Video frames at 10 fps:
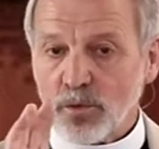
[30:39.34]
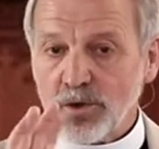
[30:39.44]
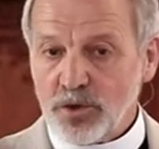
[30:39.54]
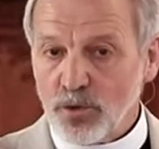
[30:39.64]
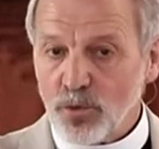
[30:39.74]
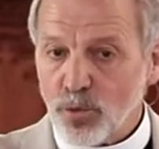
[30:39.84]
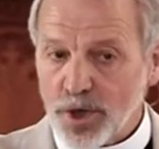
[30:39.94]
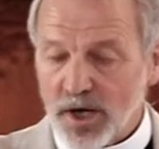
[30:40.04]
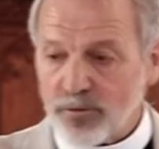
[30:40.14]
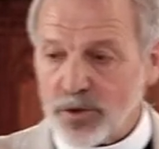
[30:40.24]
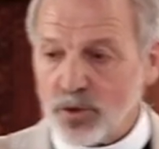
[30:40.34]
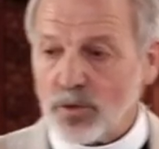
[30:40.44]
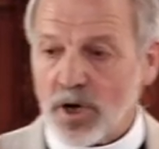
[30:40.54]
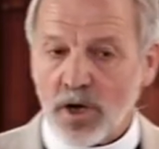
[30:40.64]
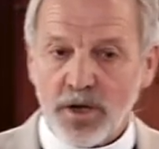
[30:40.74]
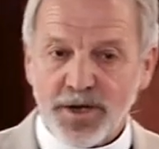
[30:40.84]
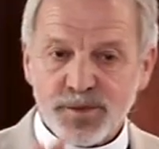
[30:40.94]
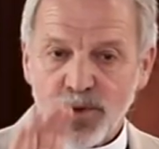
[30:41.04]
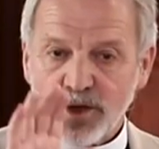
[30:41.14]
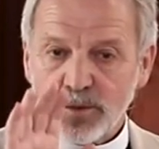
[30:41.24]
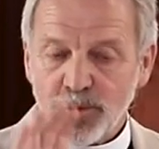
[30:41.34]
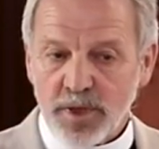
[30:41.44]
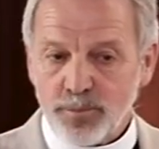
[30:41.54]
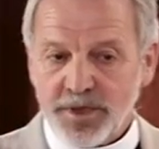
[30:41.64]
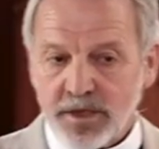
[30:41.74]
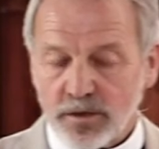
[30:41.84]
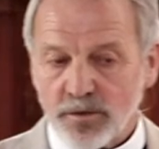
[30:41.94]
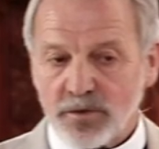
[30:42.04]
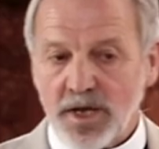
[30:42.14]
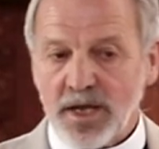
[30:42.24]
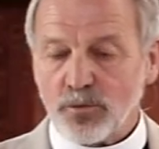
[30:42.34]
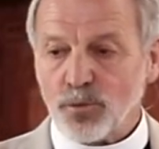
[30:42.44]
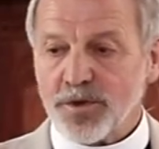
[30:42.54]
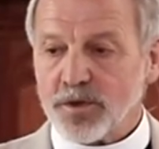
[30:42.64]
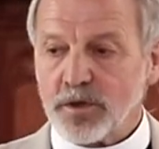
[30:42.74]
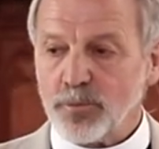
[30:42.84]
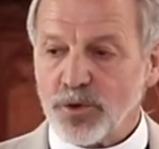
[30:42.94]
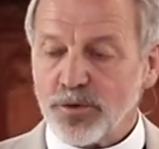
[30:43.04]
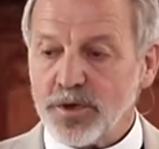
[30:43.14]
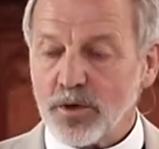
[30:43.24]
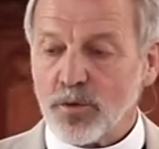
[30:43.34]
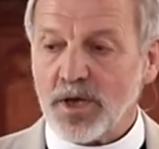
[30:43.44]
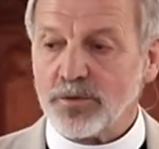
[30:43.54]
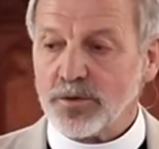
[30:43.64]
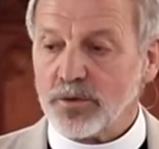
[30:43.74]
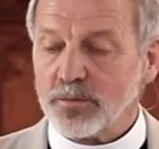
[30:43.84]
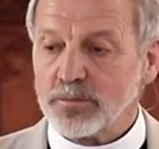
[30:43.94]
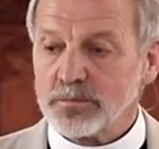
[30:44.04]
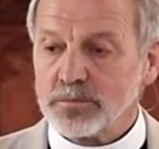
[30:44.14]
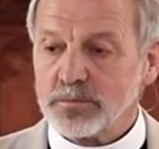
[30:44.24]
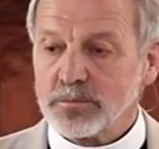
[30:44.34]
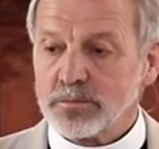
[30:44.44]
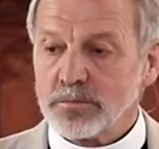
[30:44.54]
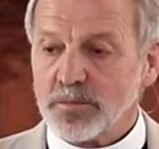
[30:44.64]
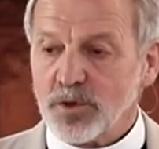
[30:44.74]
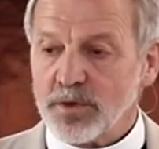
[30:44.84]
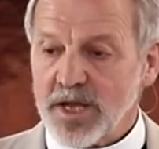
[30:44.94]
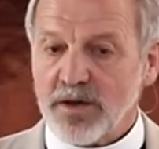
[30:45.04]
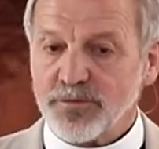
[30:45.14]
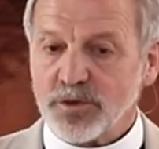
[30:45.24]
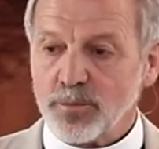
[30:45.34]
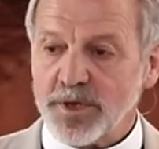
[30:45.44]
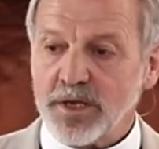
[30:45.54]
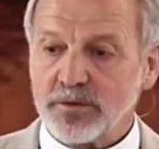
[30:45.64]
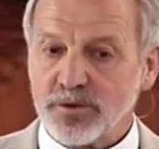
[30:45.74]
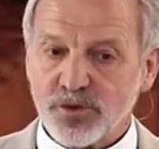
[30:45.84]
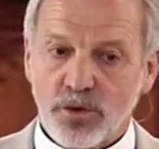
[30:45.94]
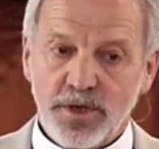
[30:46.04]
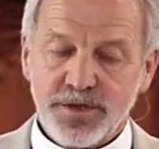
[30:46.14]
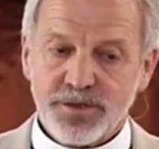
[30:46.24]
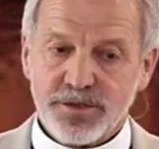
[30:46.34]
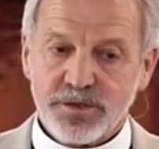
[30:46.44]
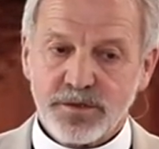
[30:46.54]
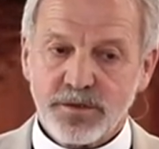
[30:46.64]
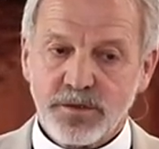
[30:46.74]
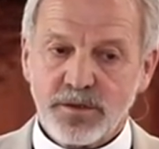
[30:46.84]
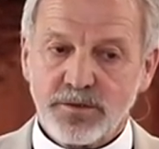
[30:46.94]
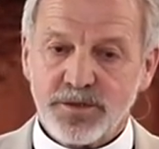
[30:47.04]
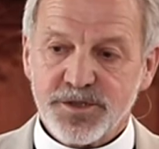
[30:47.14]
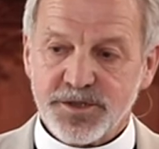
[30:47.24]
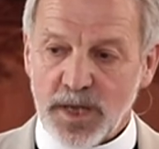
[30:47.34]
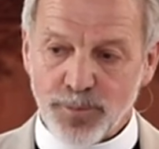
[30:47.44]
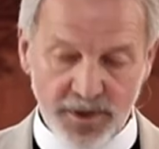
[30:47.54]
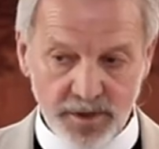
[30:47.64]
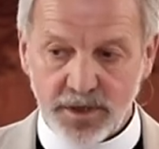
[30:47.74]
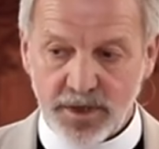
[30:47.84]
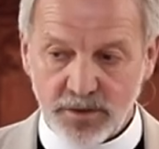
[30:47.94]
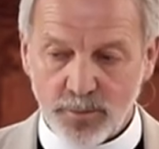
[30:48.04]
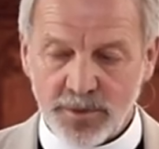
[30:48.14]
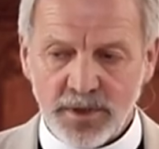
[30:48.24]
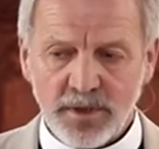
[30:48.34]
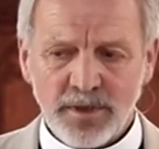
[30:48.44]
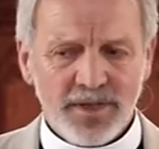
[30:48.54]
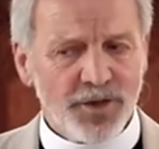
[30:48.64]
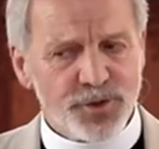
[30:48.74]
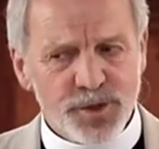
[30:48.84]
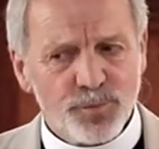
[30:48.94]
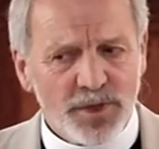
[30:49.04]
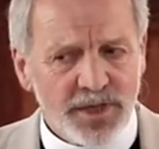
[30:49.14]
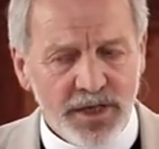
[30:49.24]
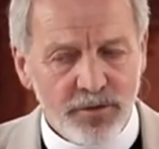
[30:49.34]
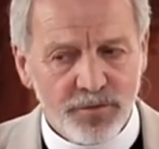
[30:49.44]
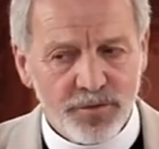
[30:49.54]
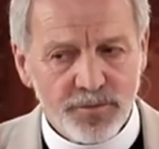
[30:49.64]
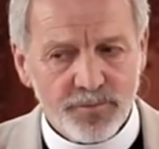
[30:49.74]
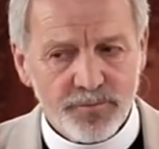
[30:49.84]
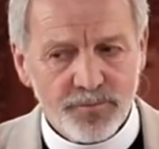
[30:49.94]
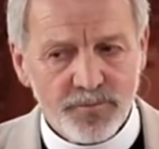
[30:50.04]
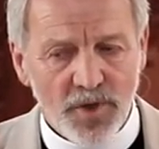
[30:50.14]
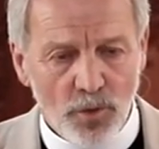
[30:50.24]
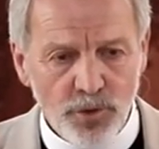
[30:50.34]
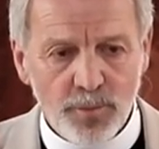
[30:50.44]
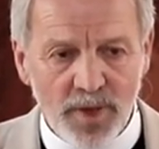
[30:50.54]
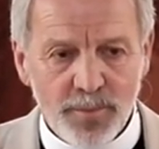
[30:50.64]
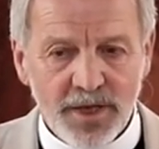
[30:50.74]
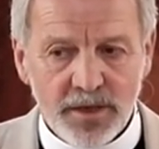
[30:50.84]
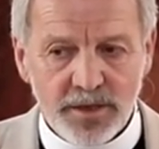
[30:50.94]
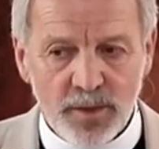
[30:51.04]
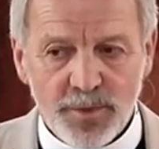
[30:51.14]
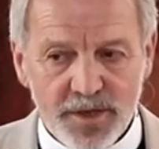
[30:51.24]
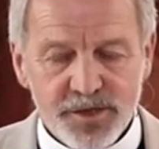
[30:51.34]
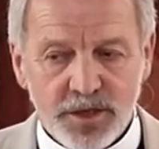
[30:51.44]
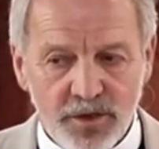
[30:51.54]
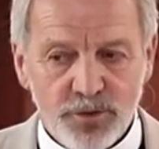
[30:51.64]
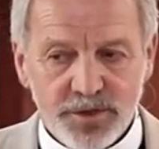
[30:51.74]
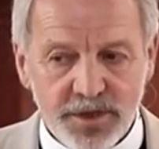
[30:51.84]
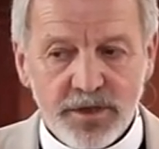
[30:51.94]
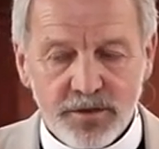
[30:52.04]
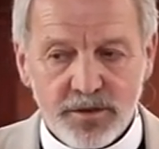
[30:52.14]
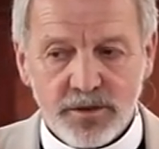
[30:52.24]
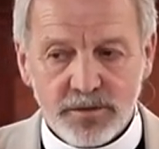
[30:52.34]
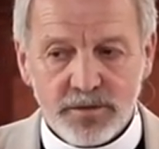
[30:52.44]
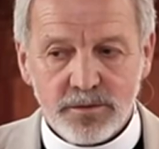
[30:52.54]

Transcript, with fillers: or you, wherever you are, expect to be a beacon of light with the community around you, you have to make the choice to step into the kingdom. Not just believe, oh, you may make it in by the skin of your teeth